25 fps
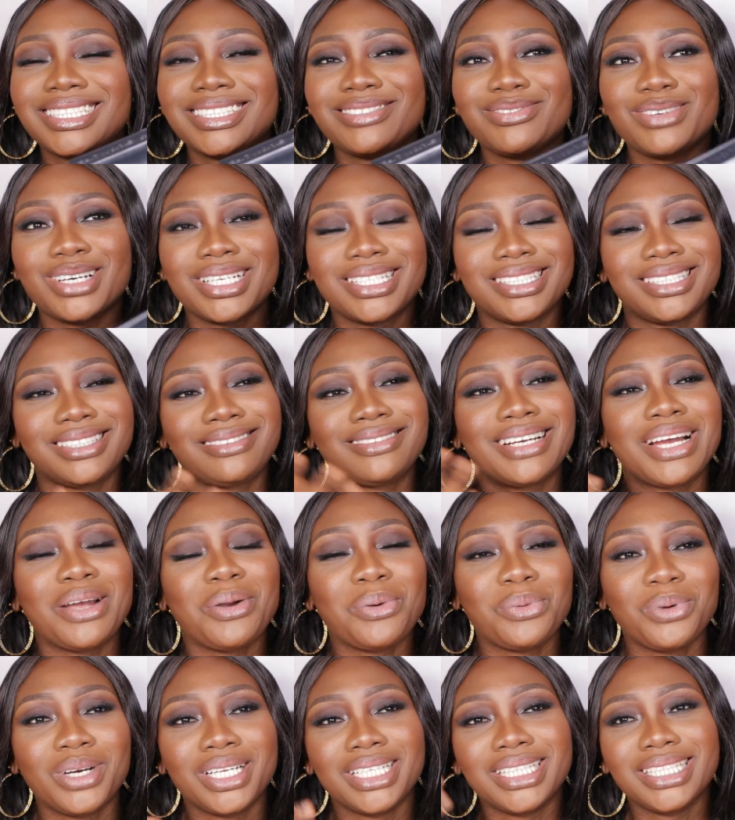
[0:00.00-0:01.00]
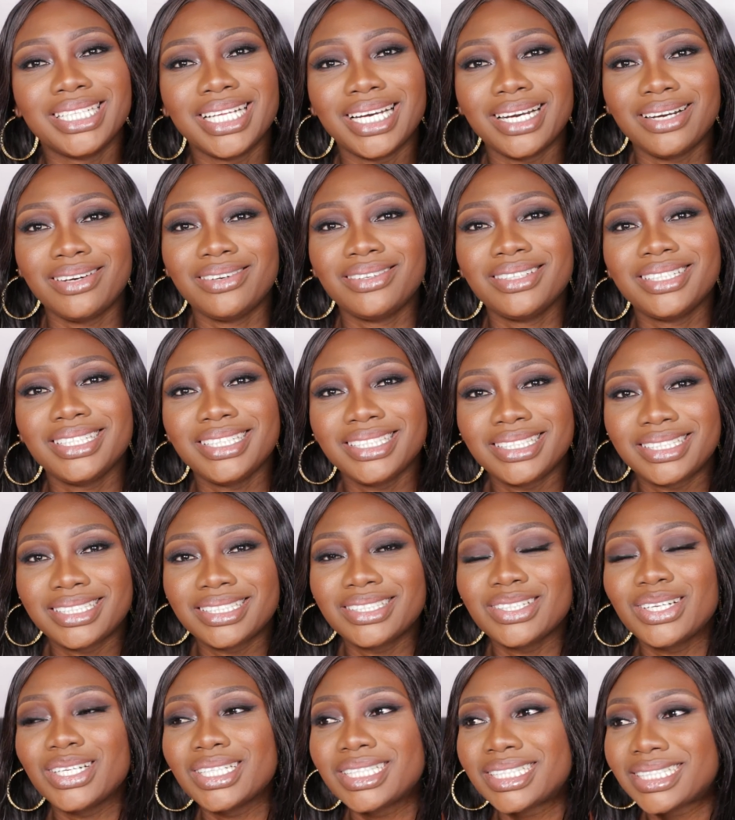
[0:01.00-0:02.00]
what's the right word now? It's
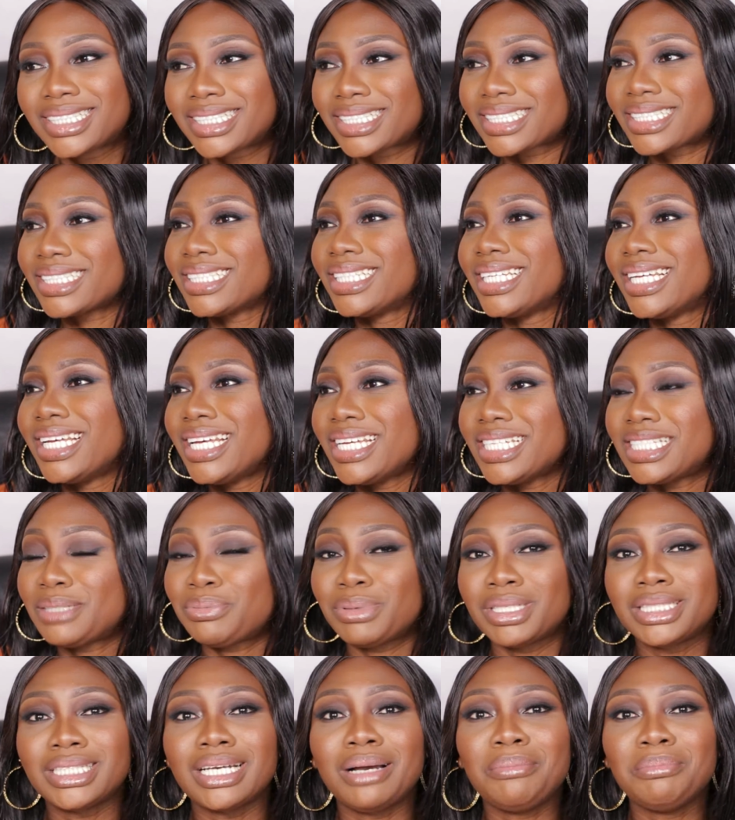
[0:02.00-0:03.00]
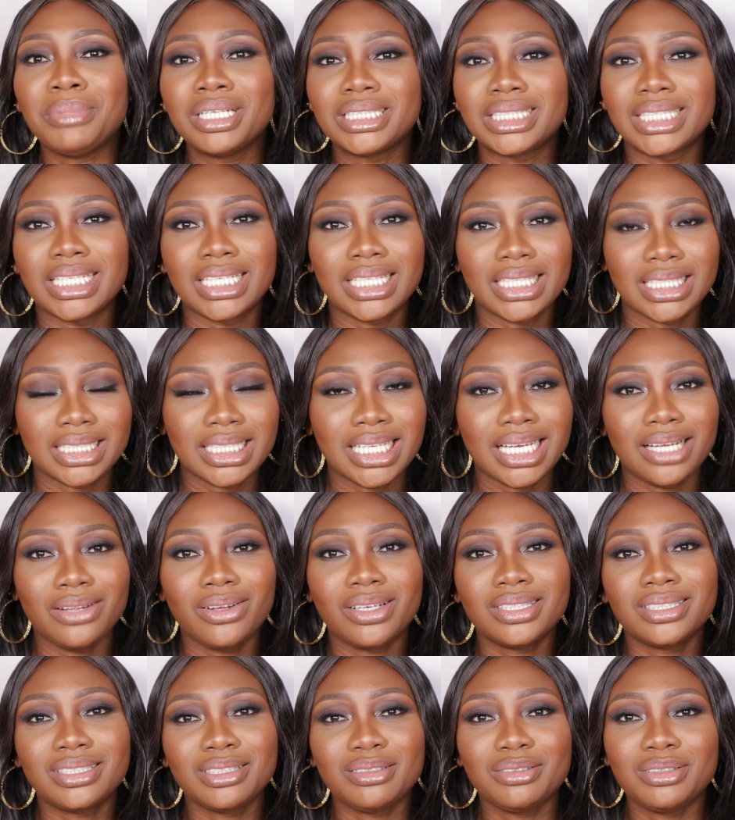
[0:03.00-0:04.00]
not a special metal that
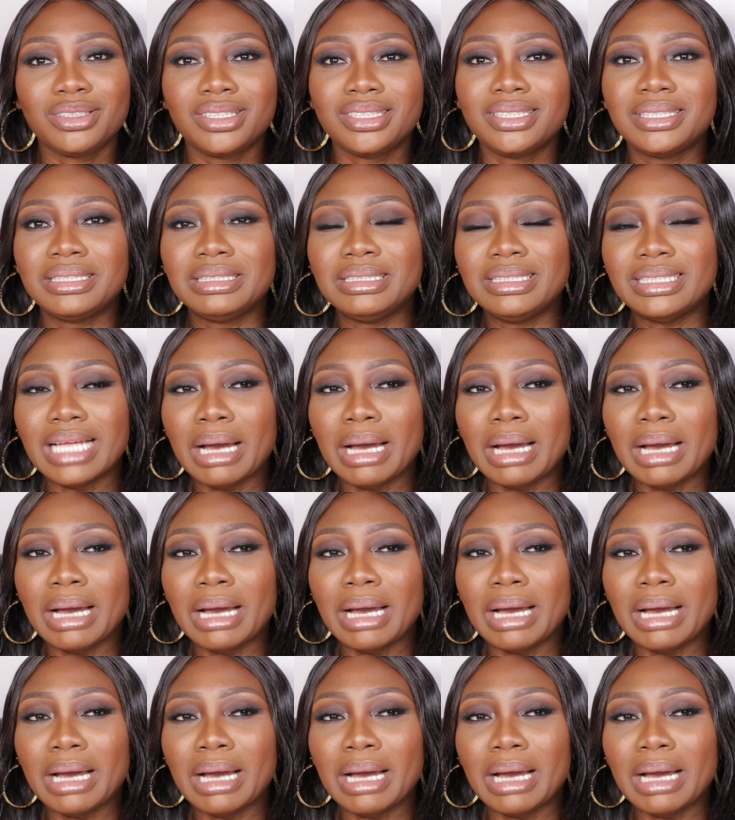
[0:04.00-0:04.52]
doesn't